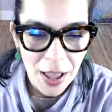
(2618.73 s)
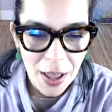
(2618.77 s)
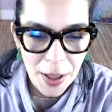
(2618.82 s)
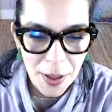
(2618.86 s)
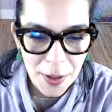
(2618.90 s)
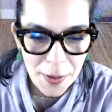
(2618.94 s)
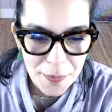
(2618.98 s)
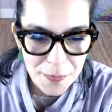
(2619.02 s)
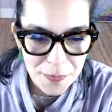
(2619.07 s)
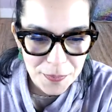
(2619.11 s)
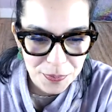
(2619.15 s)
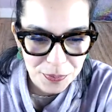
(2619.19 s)

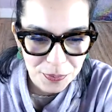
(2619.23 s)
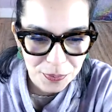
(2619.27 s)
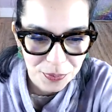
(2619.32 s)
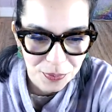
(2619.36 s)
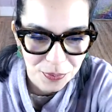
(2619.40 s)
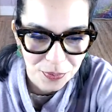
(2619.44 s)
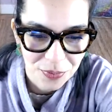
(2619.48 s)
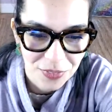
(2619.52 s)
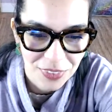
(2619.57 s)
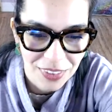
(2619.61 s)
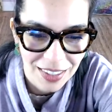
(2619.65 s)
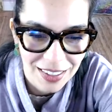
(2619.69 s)
Um,
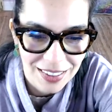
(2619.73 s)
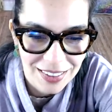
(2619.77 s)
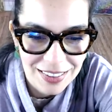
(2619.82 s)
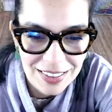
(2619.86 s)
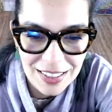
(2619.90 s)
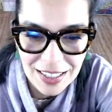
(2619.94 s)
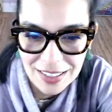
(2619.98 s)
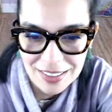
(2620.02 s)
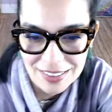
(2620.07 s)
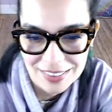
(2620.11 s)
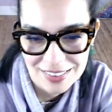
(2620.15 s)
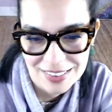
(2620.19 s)

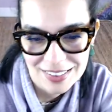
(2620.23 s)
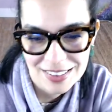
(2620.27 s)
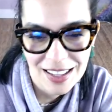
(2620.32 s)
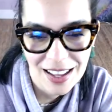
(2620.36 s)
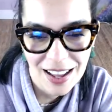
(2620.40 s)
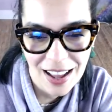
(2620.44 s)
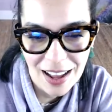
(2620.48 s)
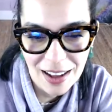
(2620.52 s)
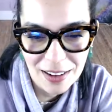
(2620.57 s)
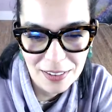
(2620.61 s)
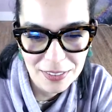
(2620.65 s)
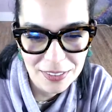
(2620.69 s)
yes, the
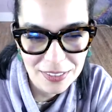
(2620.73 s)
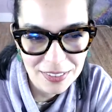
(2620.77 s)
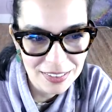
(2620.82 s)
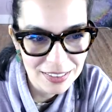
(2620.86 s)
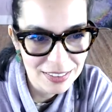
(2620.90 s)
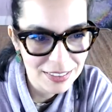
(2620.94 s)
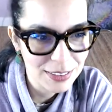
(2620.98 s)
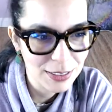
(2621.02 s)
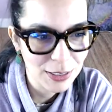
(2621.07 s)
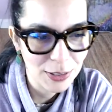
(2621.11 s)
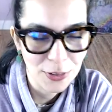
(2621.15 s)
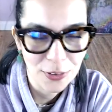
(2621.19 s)
owl
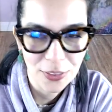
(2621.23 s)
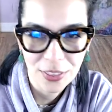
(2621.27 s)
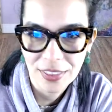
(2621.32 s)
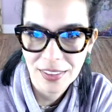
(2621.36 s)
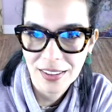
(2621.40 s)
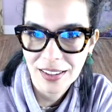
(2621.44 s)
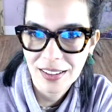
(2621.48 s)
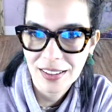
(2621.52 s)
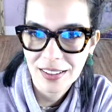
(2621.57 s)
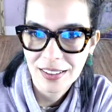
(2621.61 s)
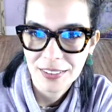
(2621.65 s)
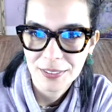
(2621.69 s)
is her
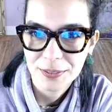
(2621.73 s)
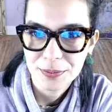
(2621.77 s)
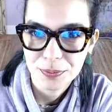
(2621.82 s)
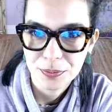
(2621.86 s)
thing.